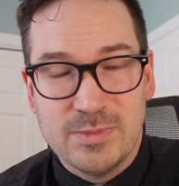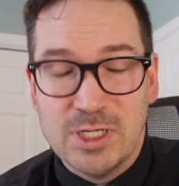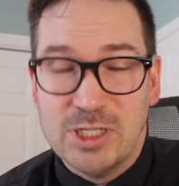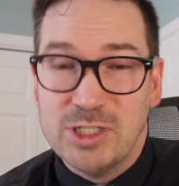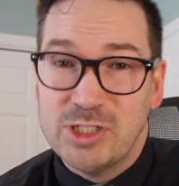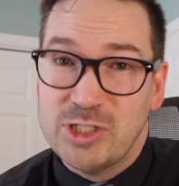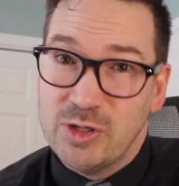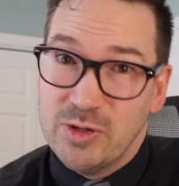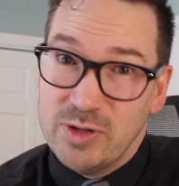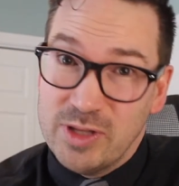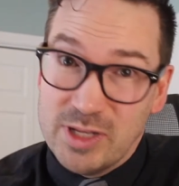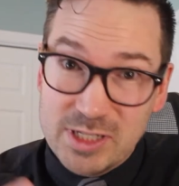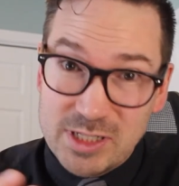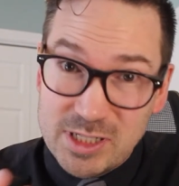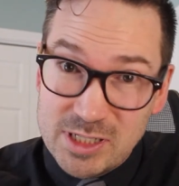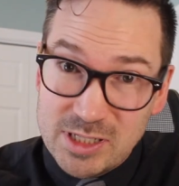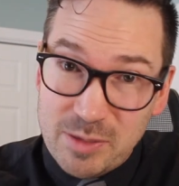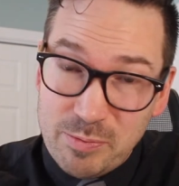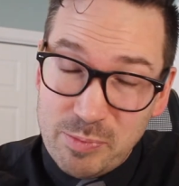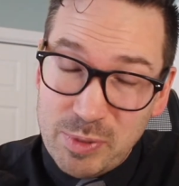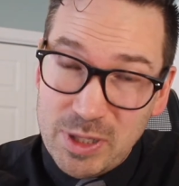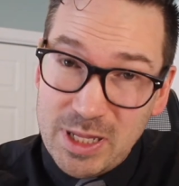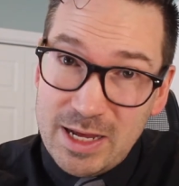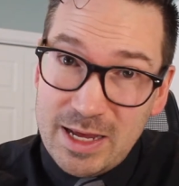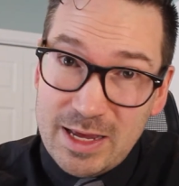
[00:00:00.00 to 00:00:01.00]
So this is the
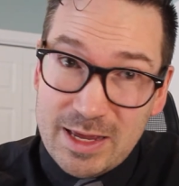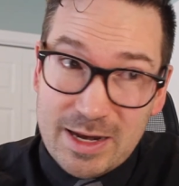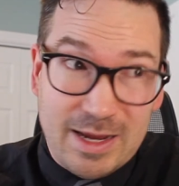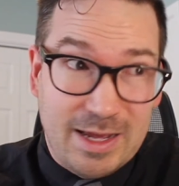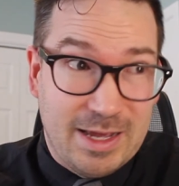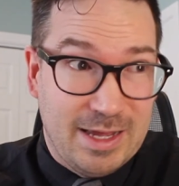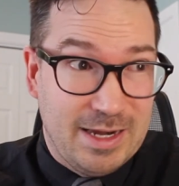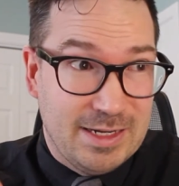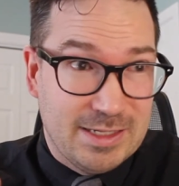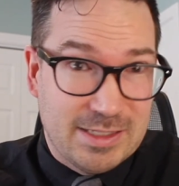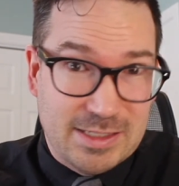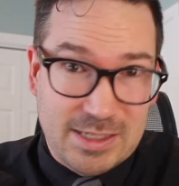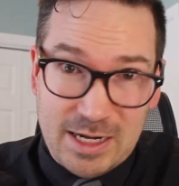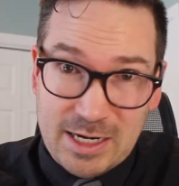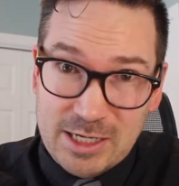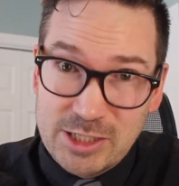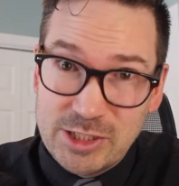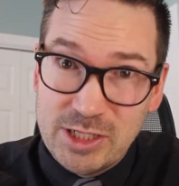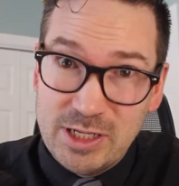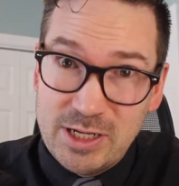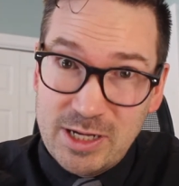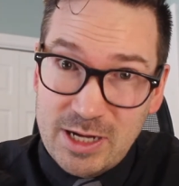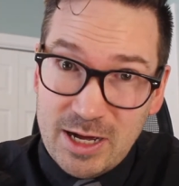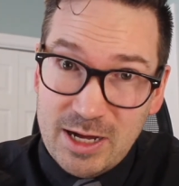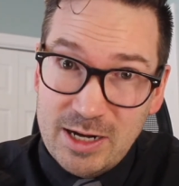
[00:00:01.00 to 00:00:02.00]
plan, and it's
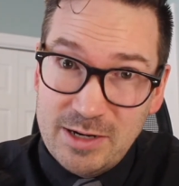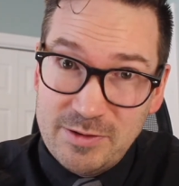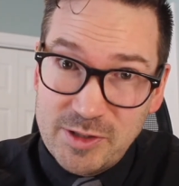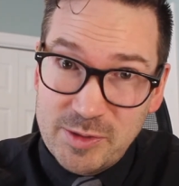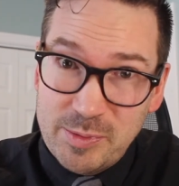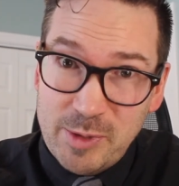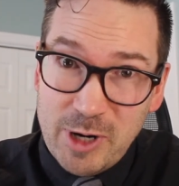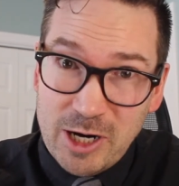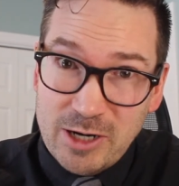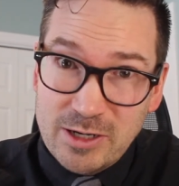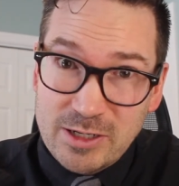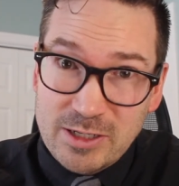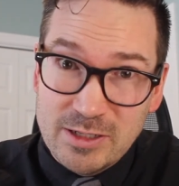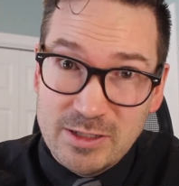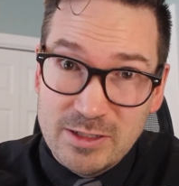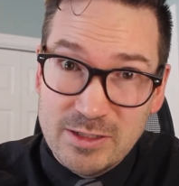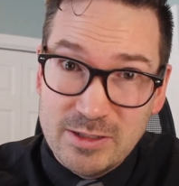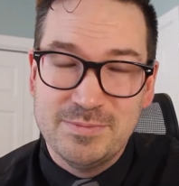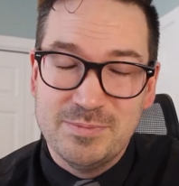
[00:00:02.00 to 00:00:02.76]
actually kind of smart.